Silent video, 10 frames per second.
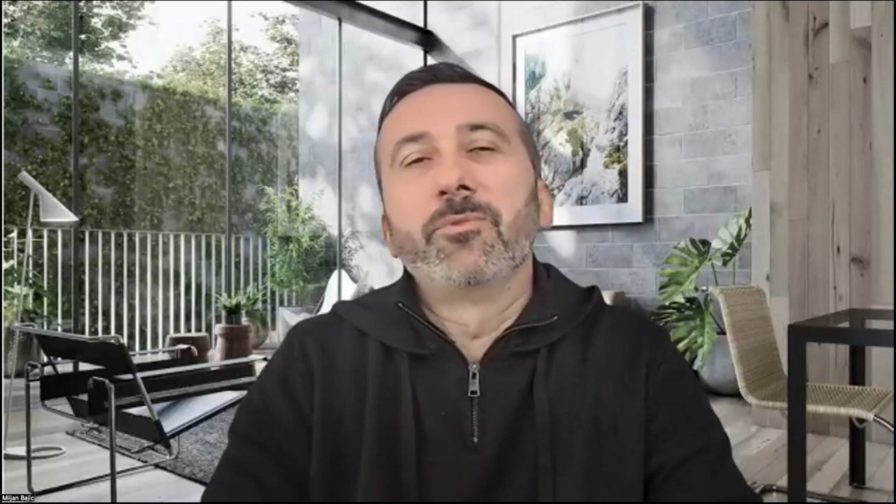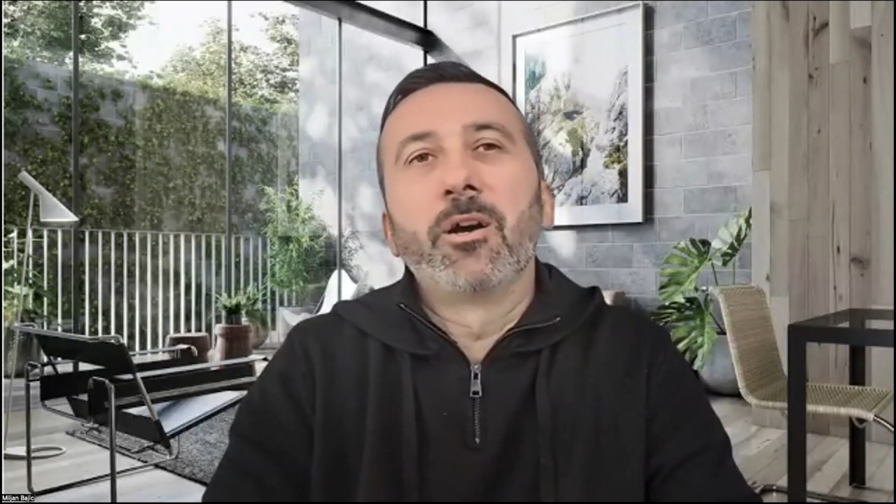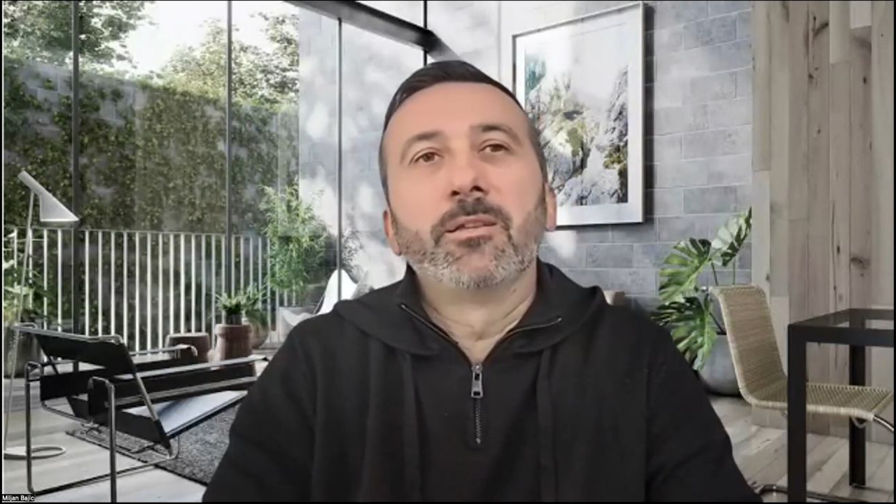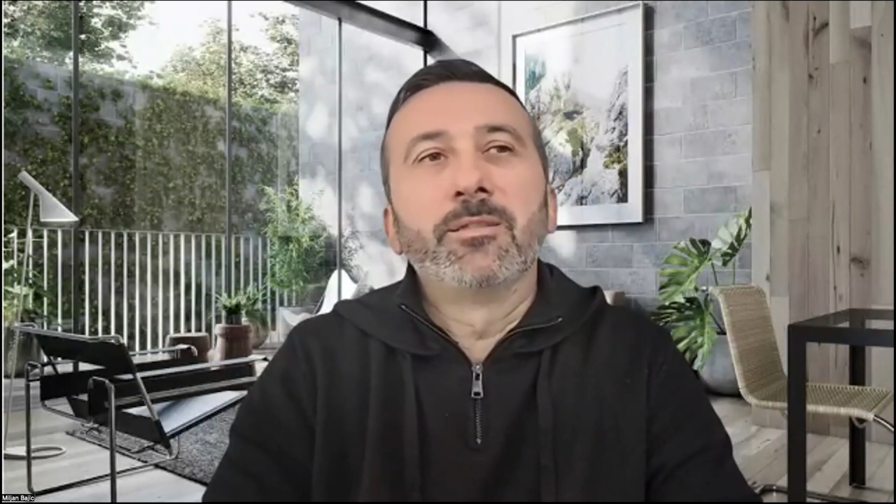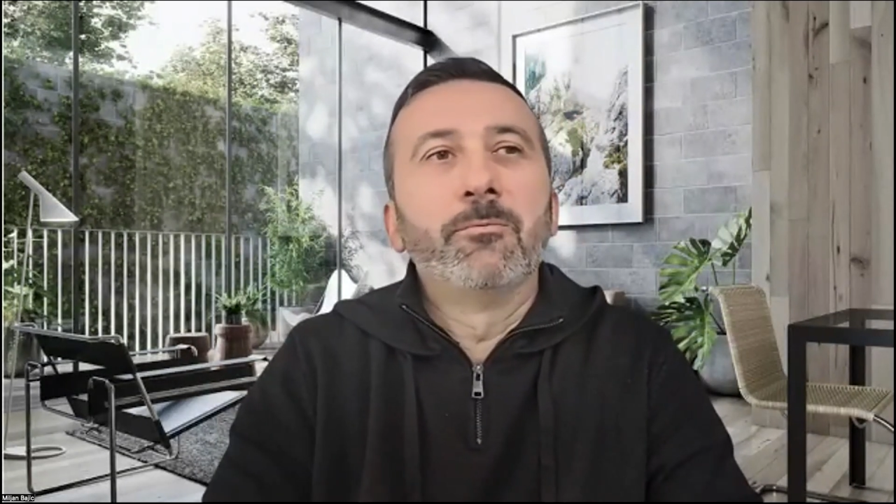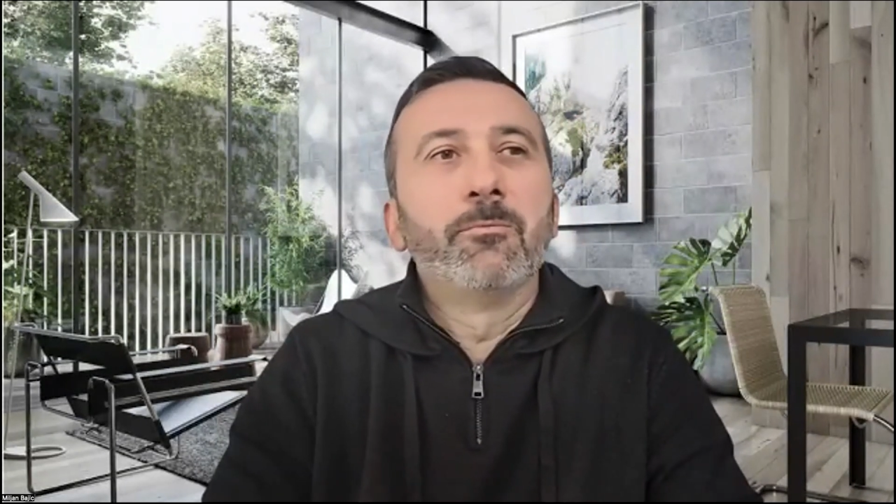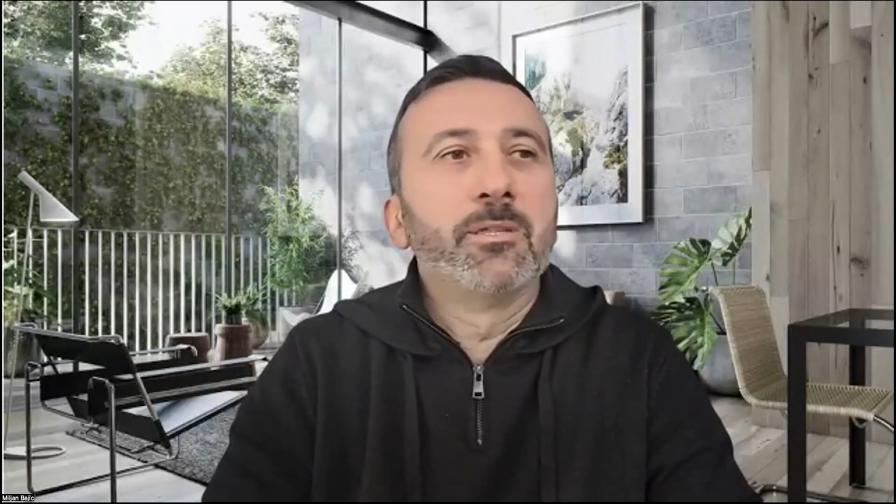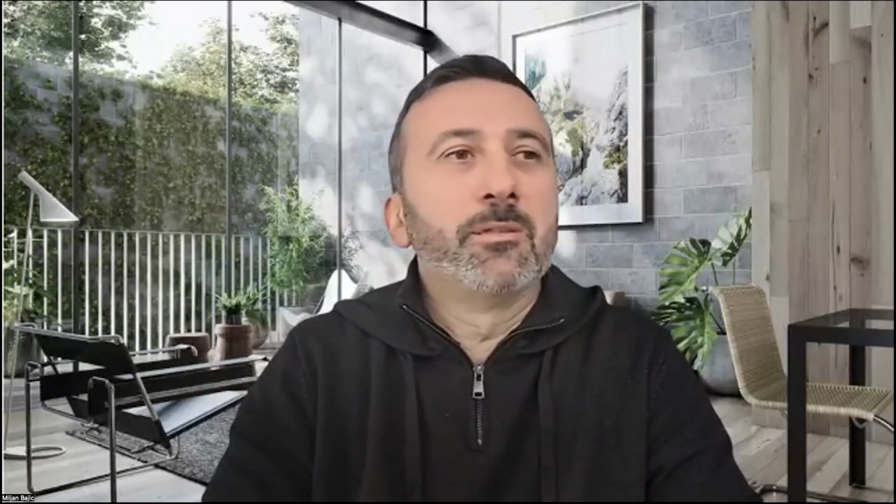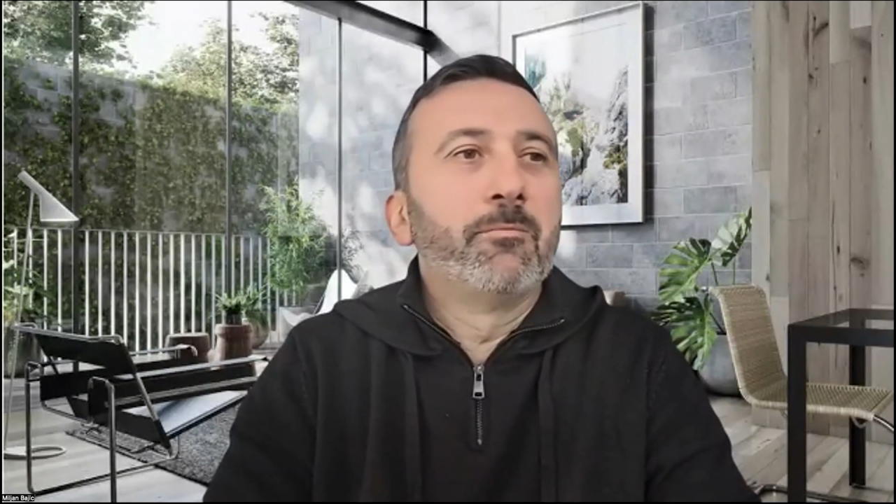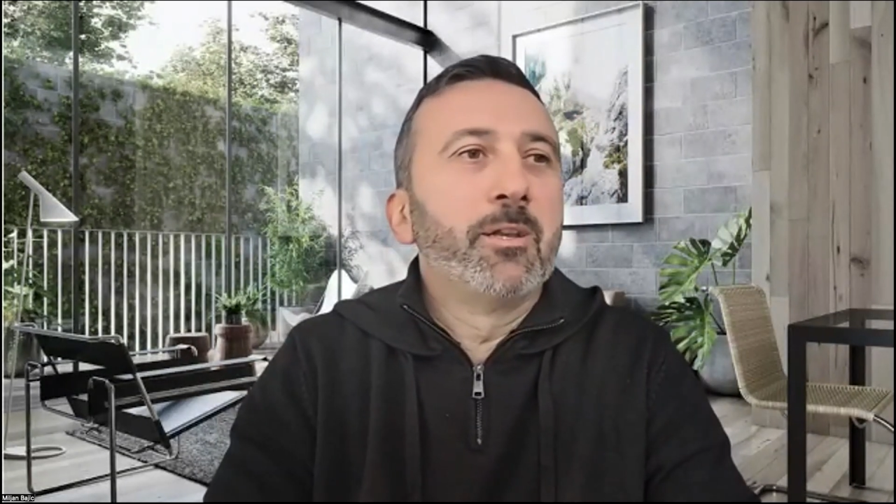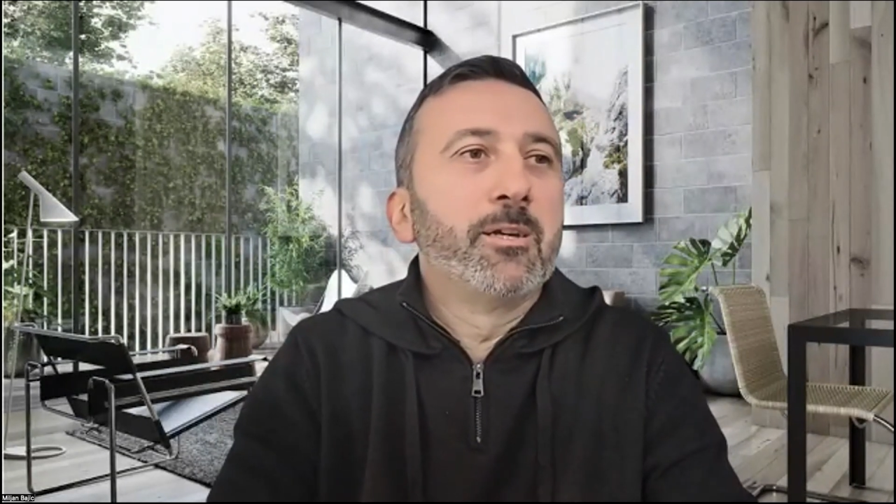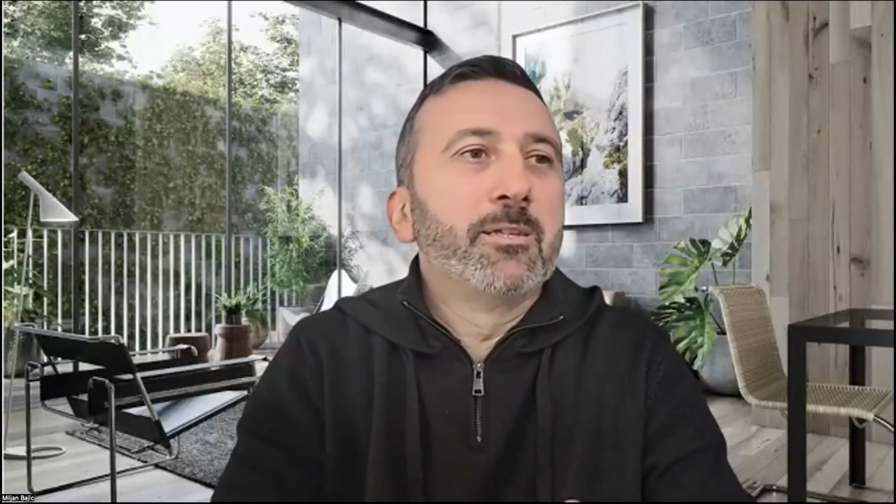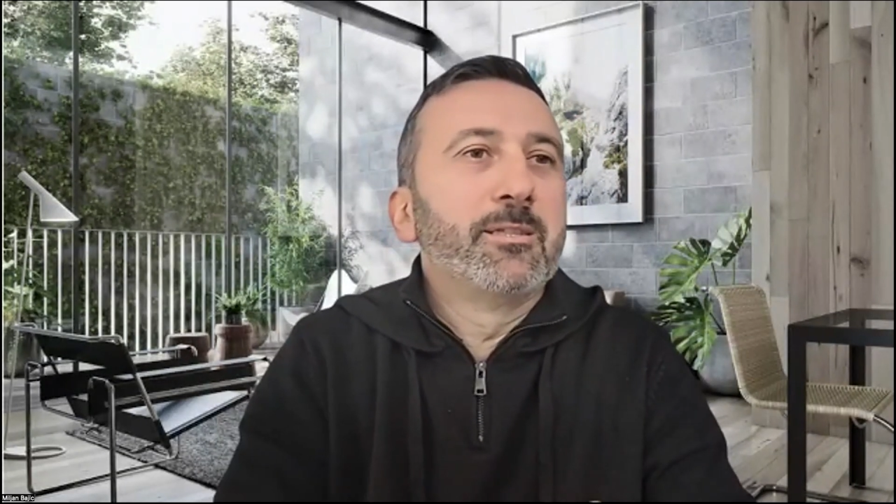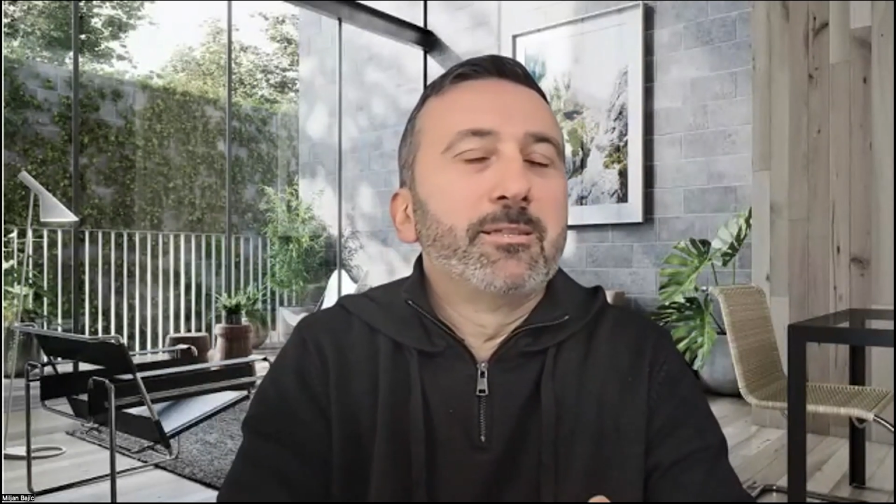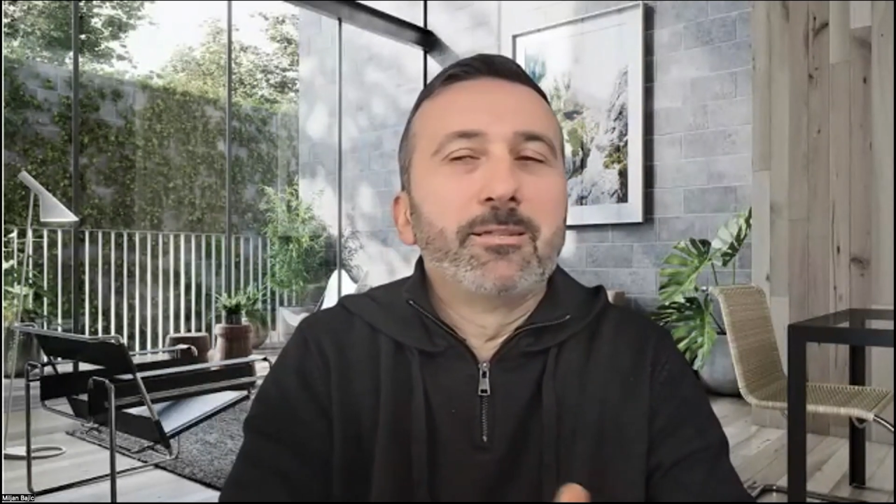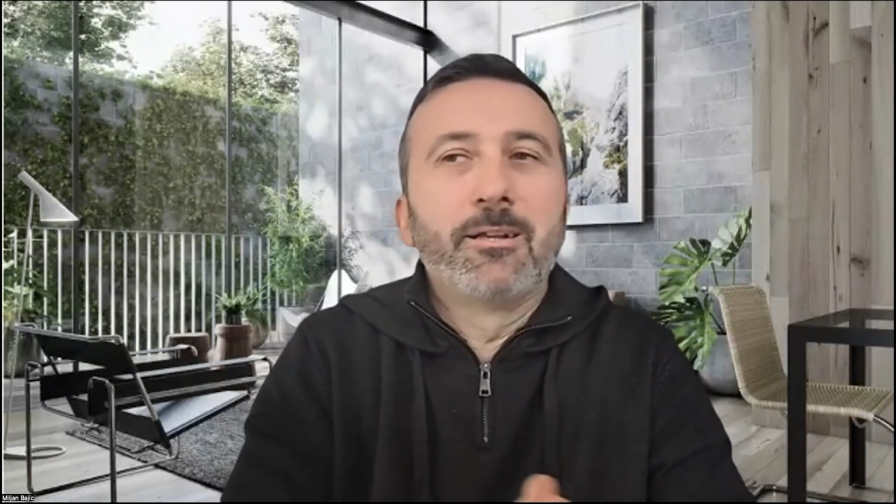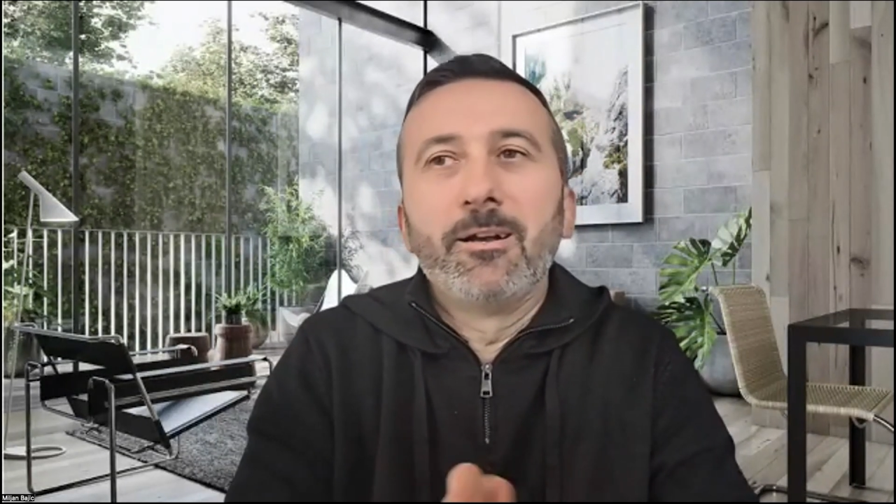thoughts and wisdom with us.